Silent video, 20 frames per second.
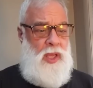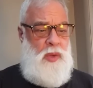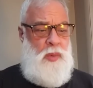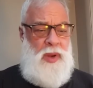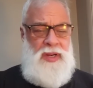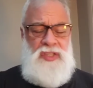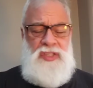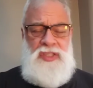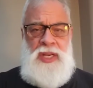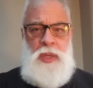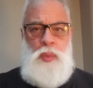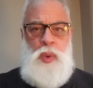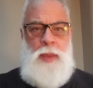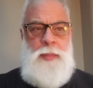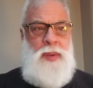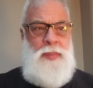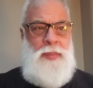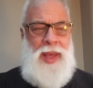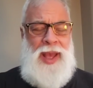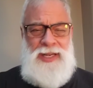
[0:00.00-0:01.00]
You want to send
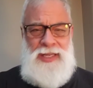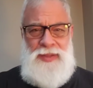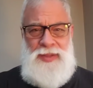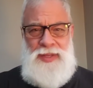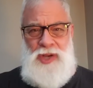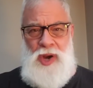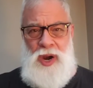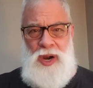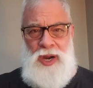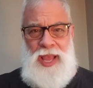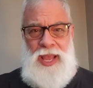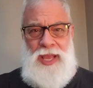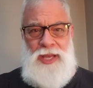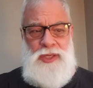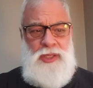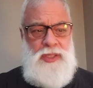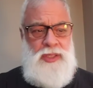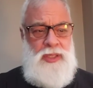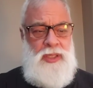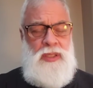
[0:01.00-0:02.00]
women back to the dark
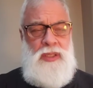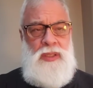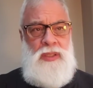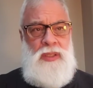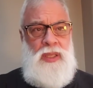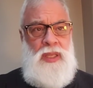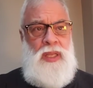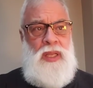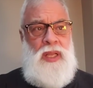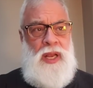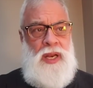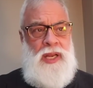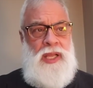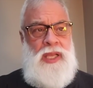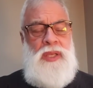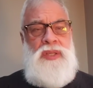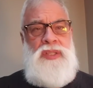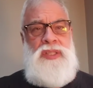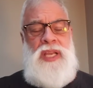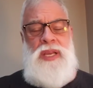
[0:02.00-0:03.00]
ages? Honey,
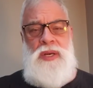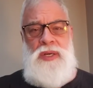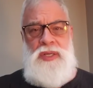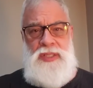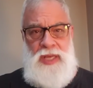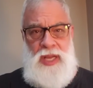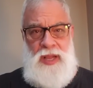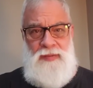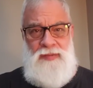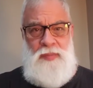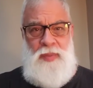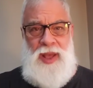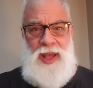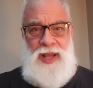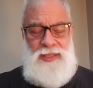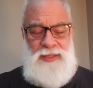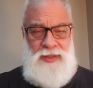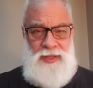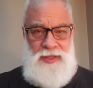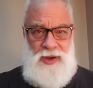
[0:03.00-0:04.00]
you sent yourself
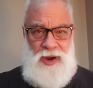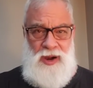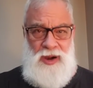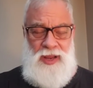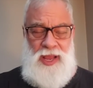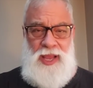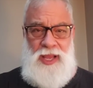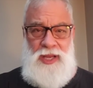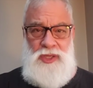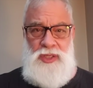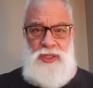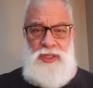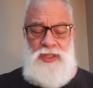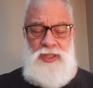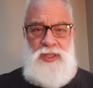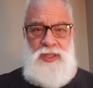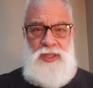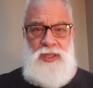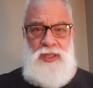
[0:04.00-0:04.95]
back to the dark ages.